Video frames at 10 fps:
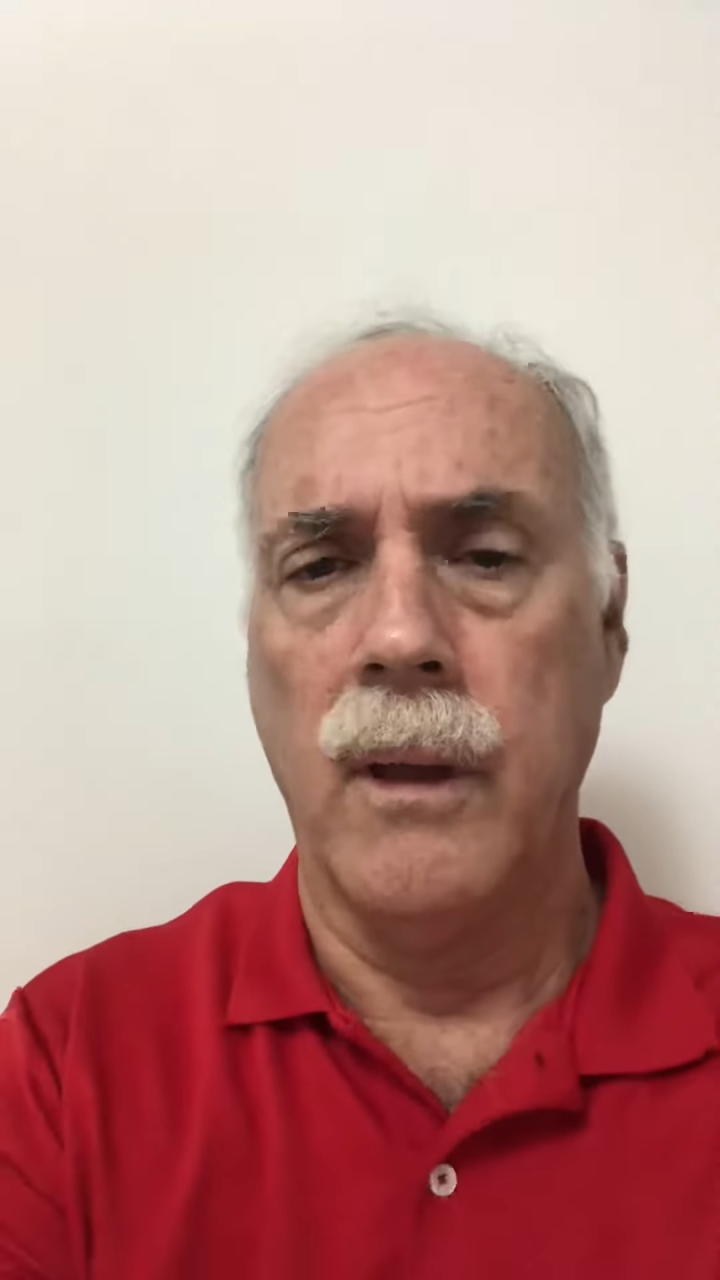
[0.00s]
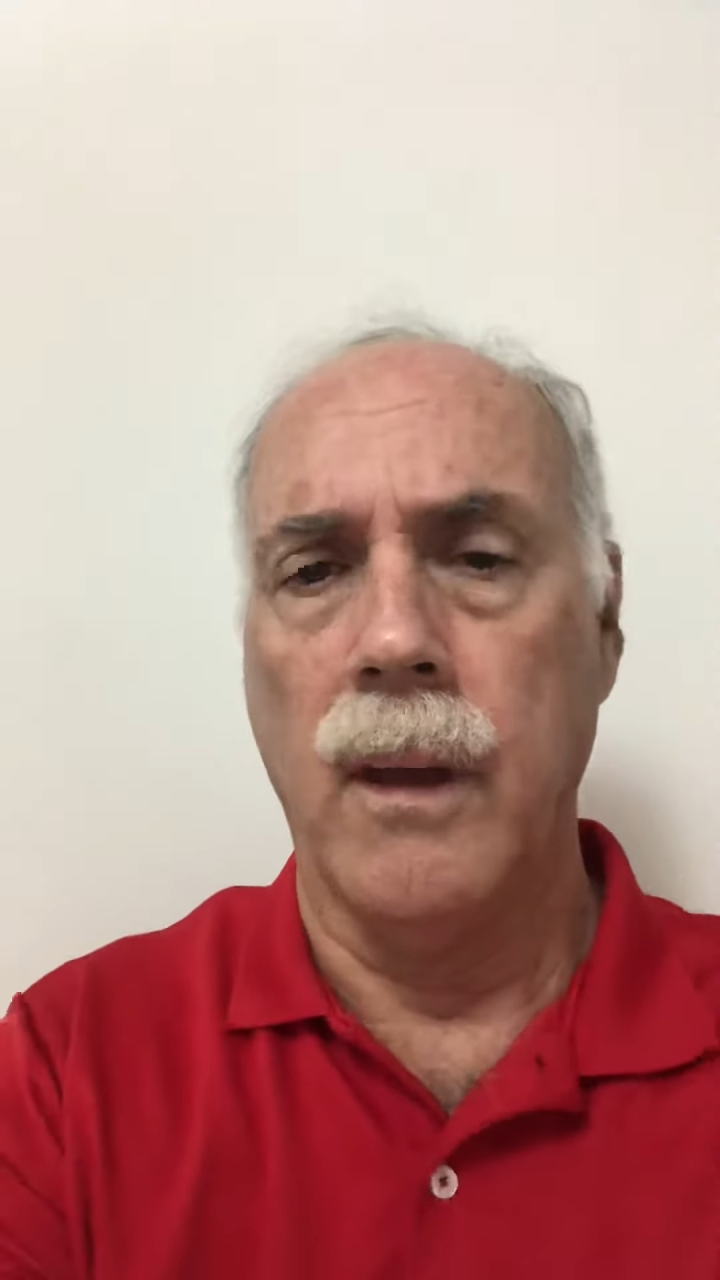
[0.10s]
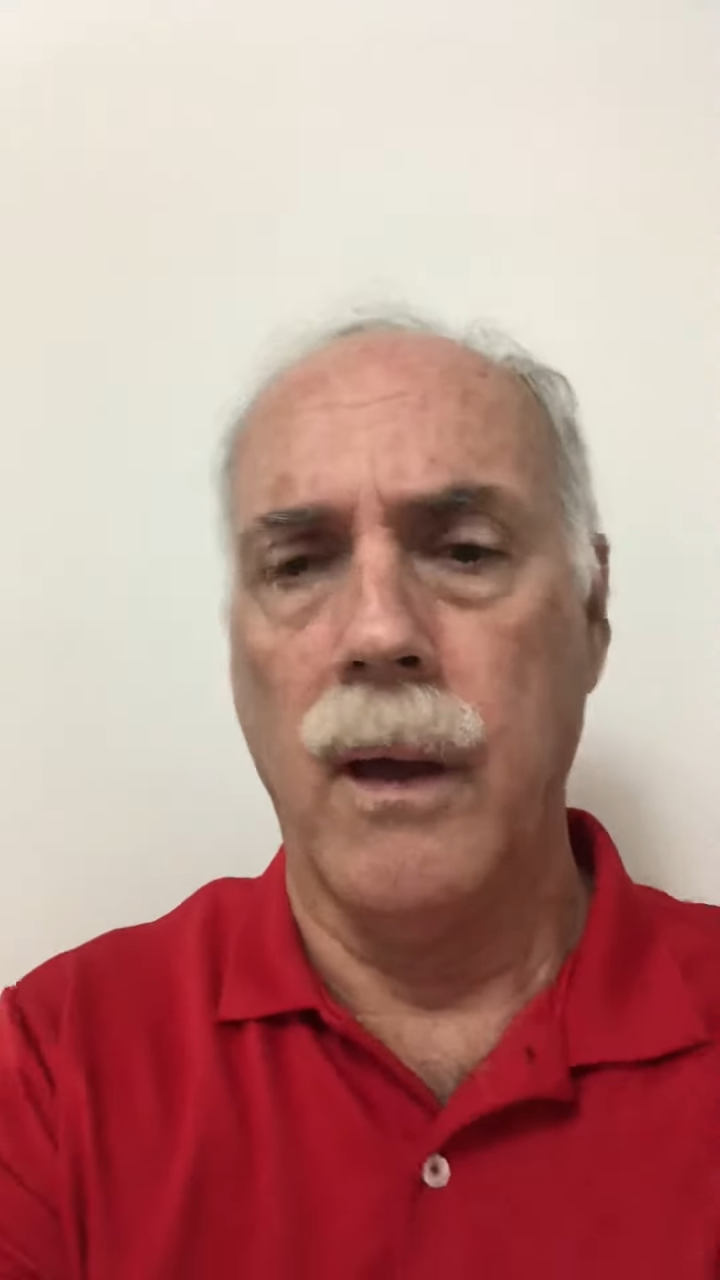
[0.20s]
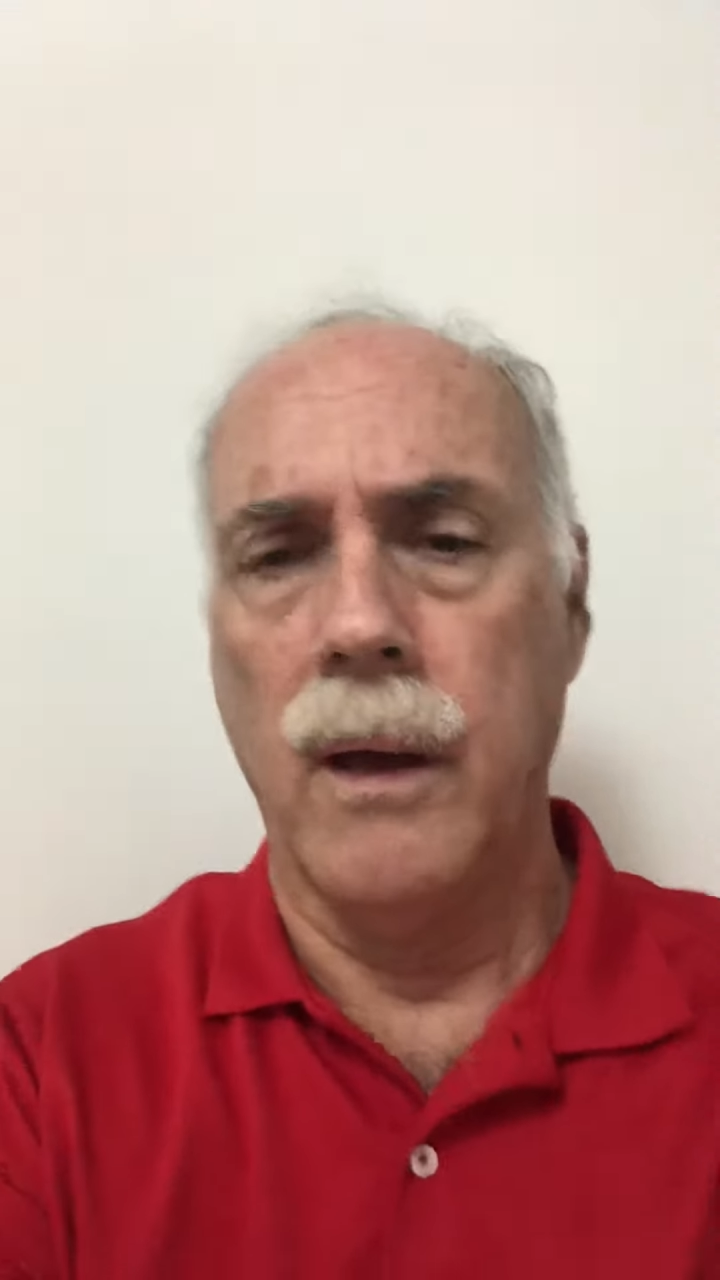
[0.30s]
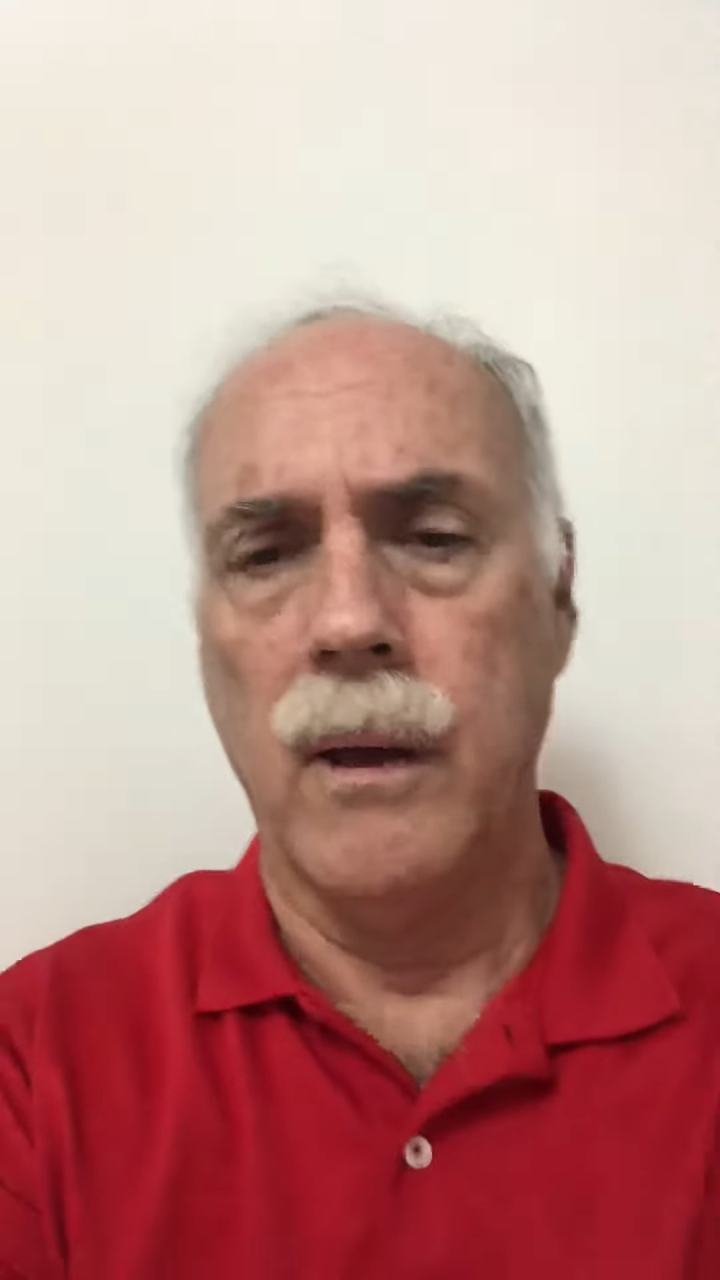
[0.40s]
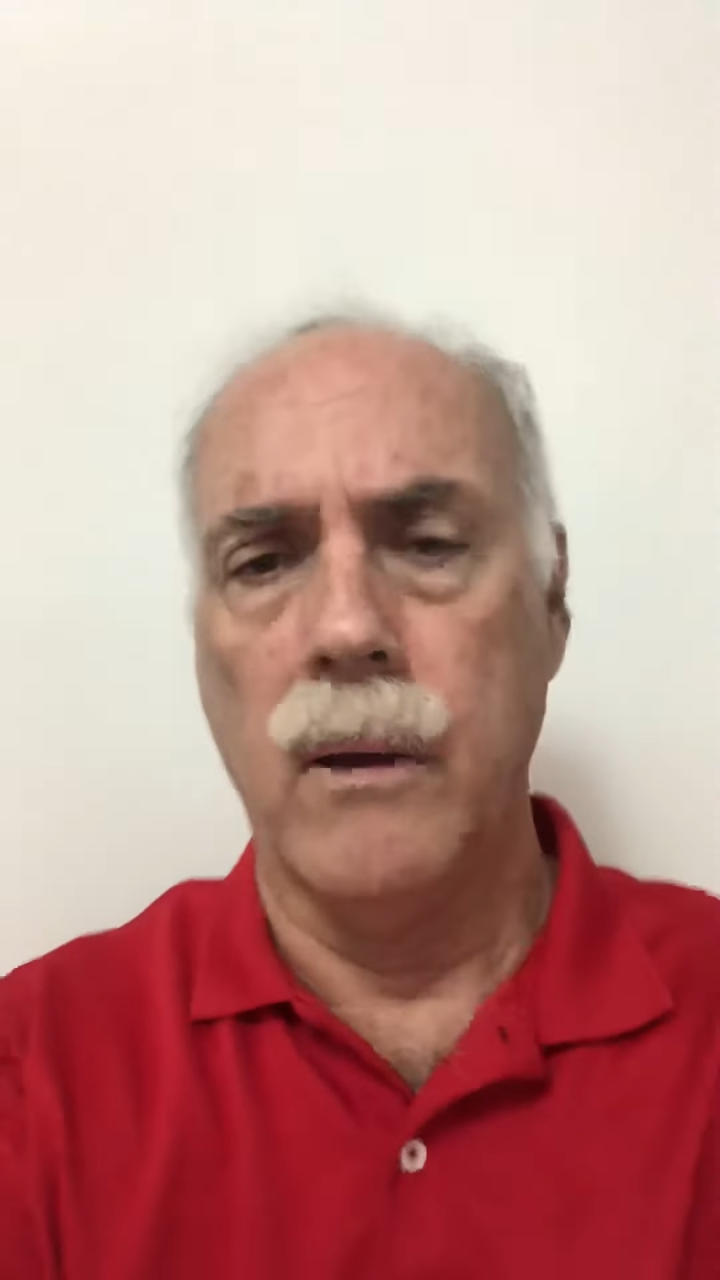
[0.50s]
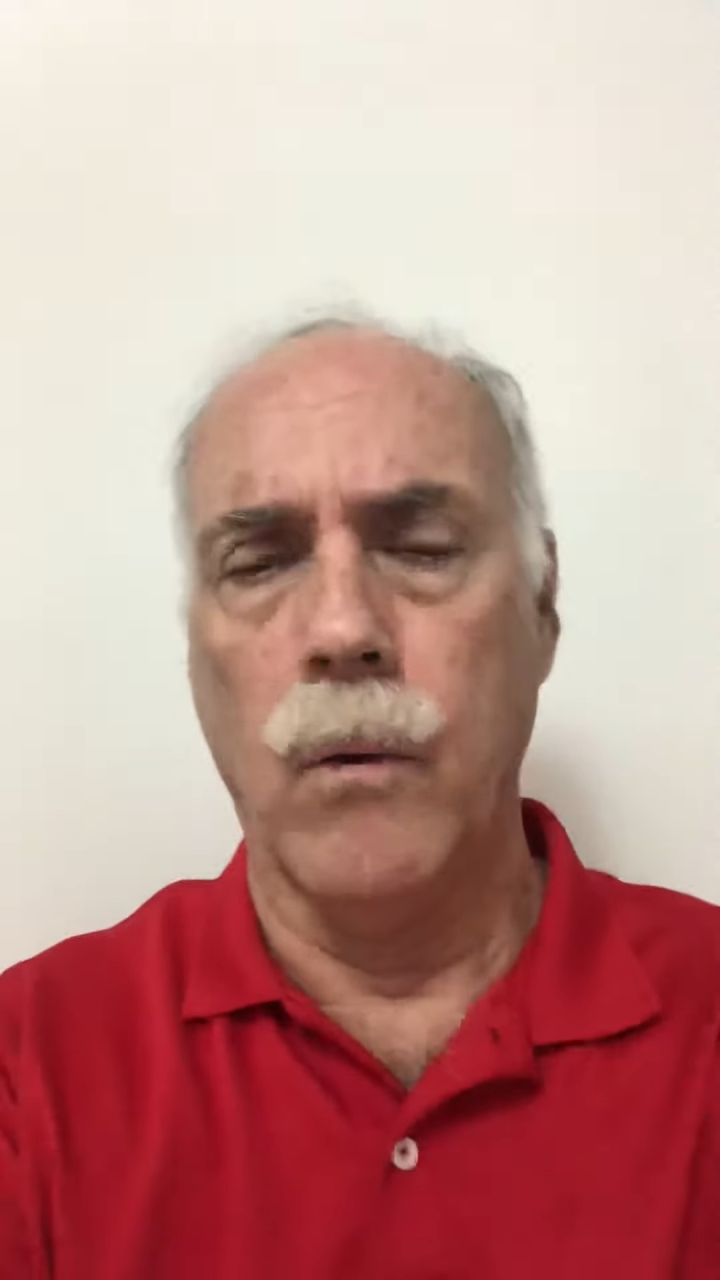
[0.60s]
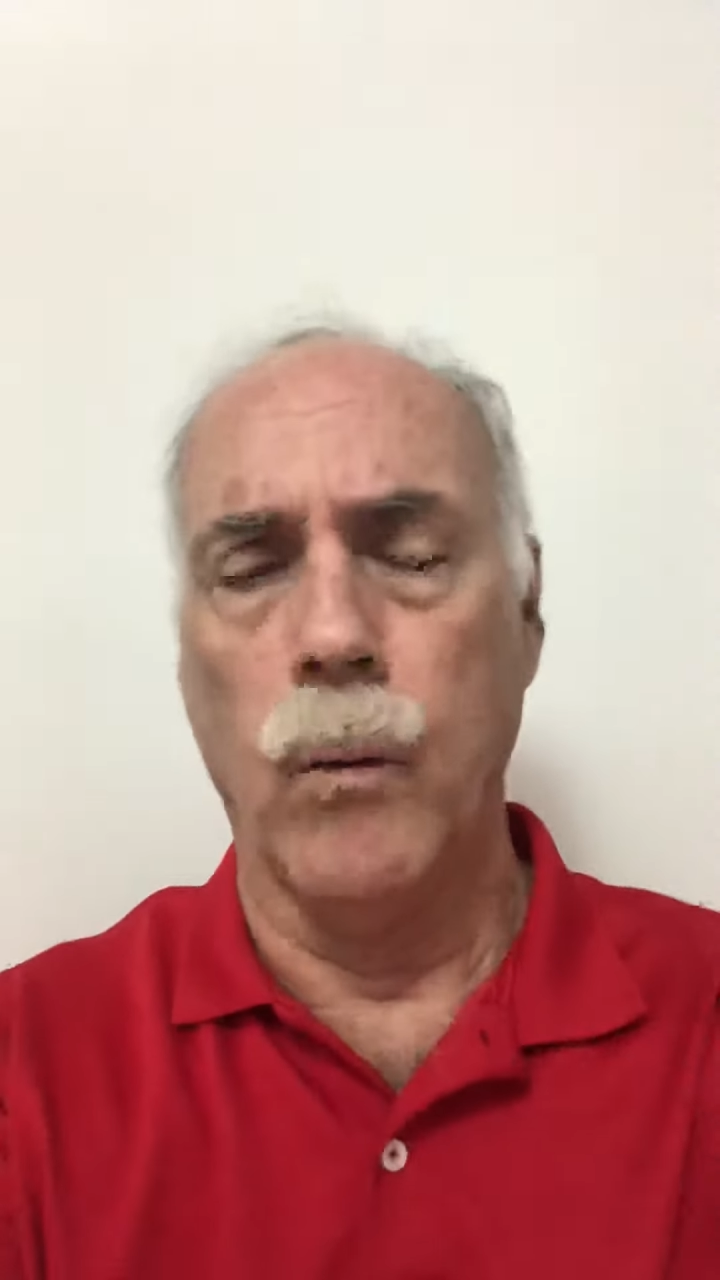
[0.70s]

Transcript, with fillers: uh, or